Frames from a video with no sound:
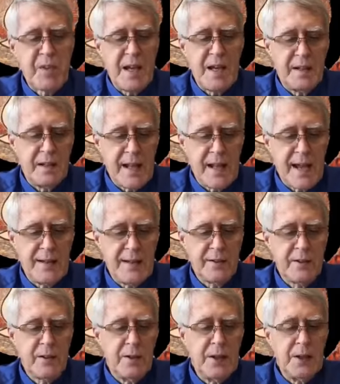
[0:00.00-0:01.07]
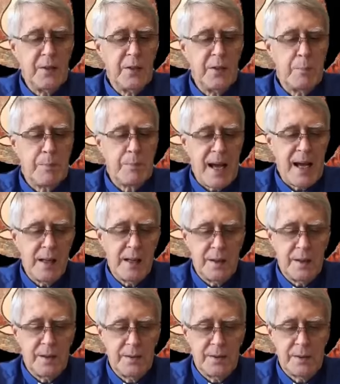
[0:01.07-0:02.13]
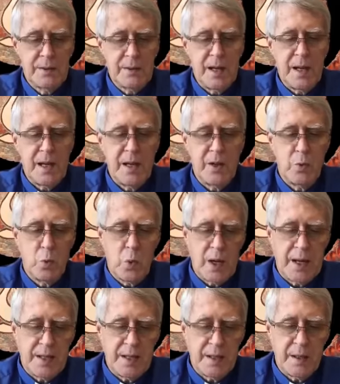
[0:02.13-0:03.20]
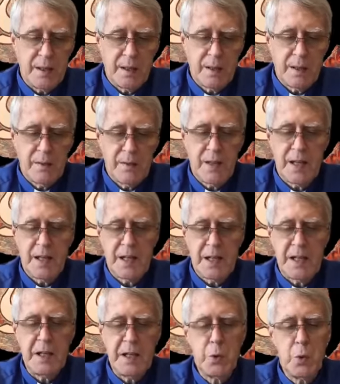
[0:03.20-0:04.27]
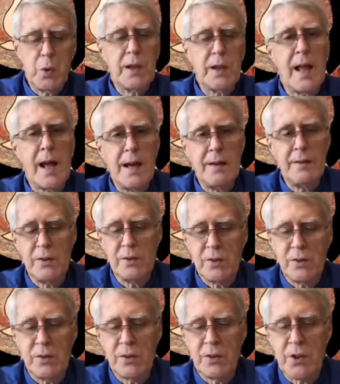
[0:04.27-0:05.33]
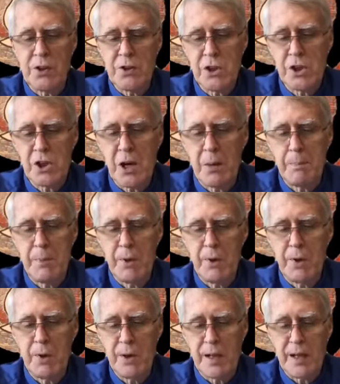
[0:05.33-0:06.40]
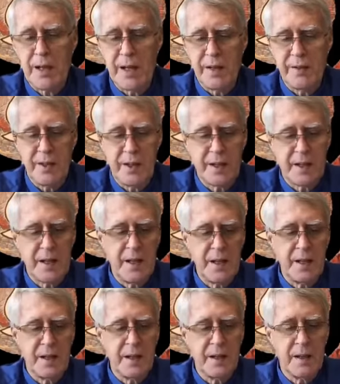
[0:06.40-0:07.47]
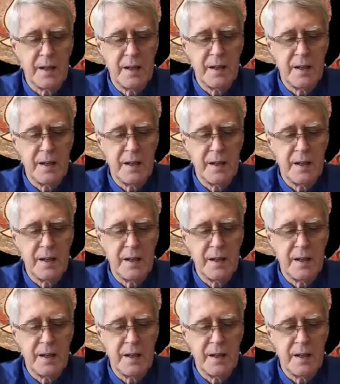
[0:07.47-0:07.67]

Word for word: and lastly, the balance and weight that equalizes the shepherd and the king,